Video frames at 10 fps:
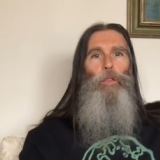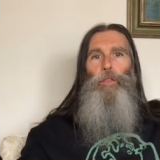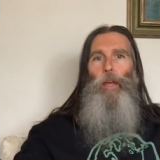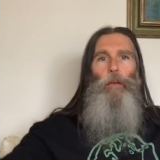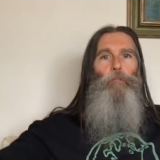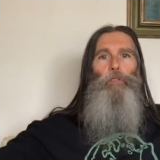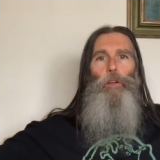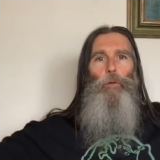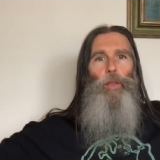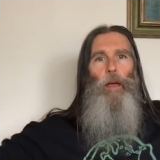think of
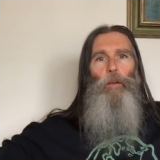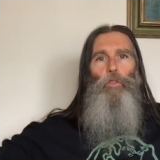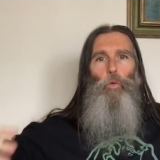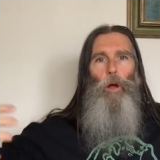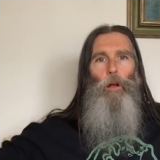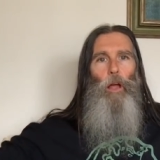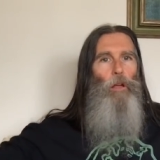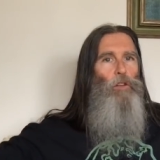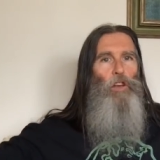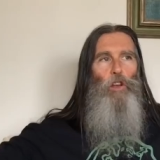new things where
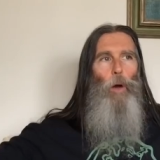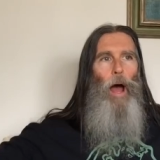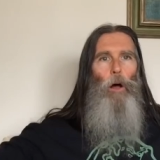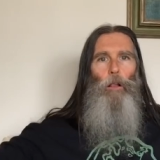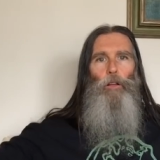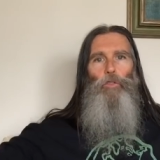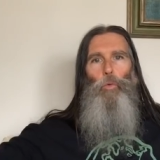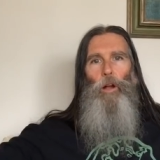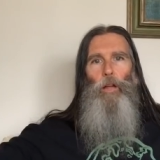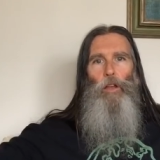new outlets
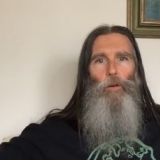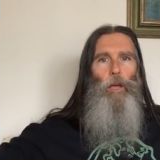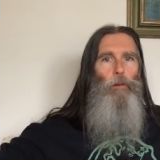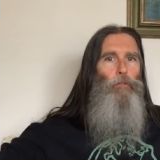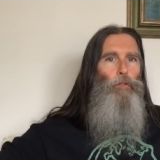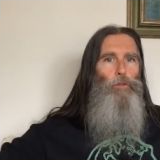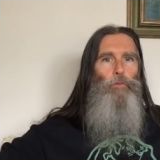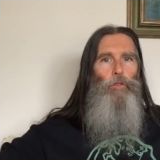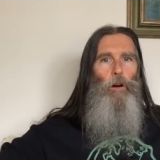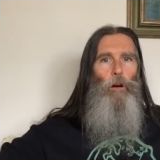where can you get
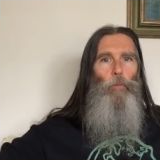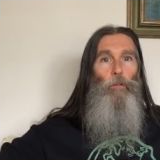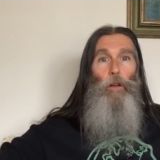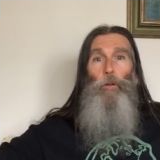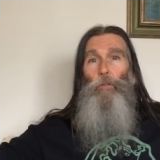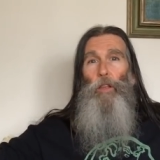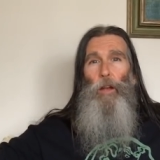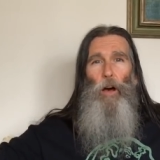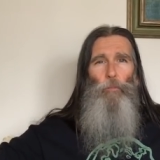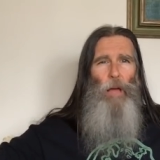fruit from or there you
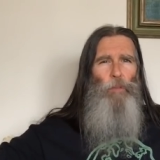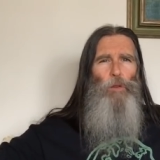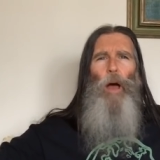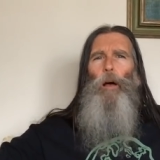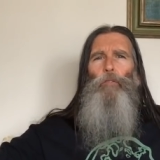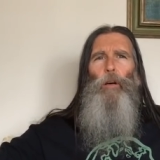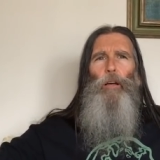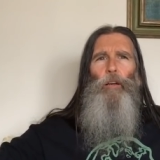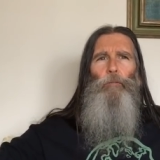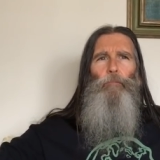know maybe you have
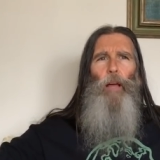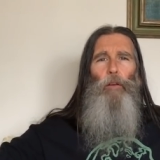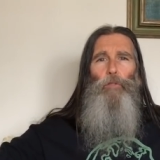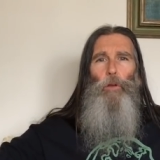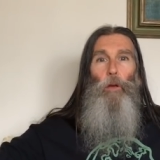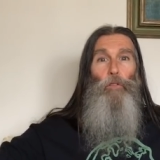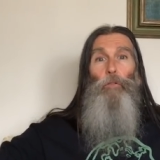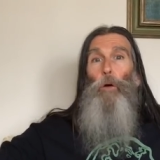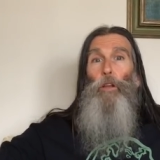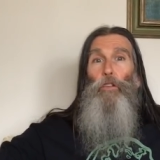um have you if
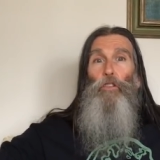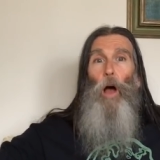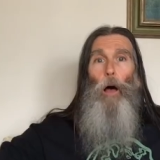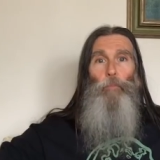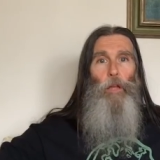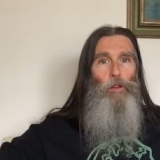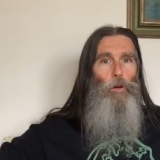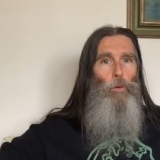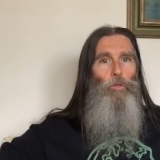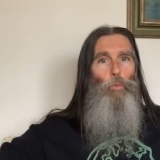you've only shopped in
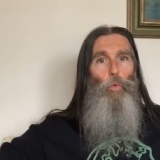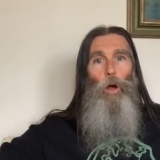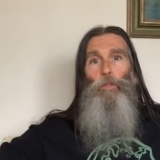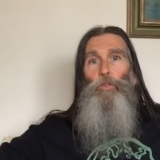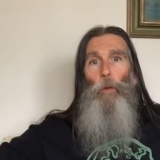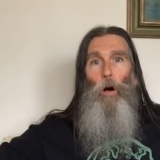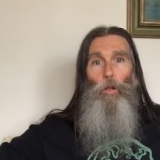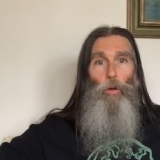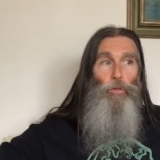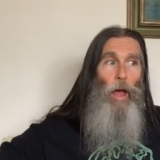your one
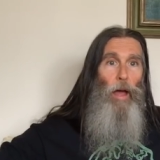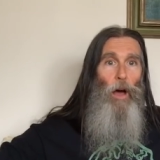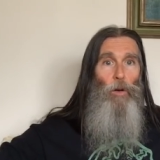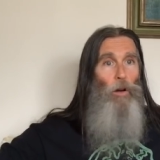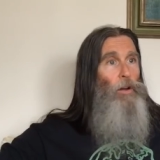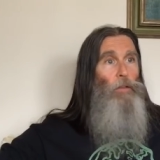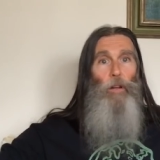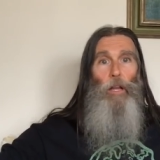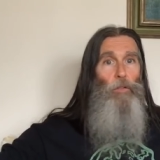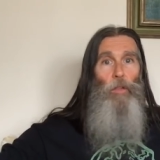small little town or
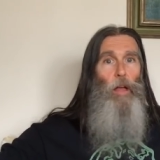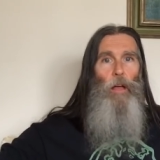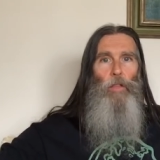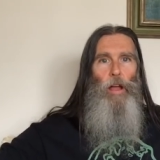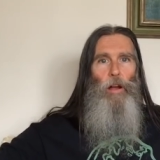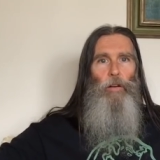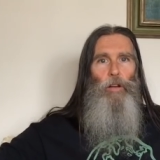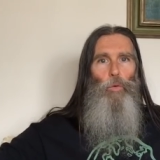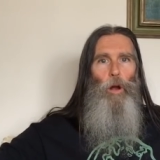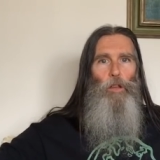even in the
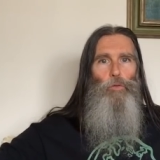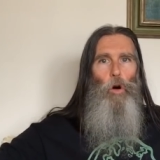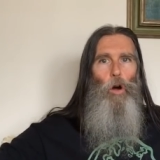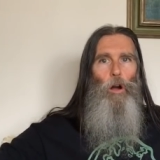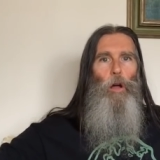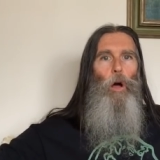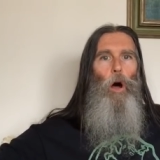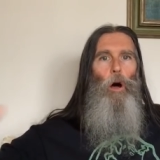area where you are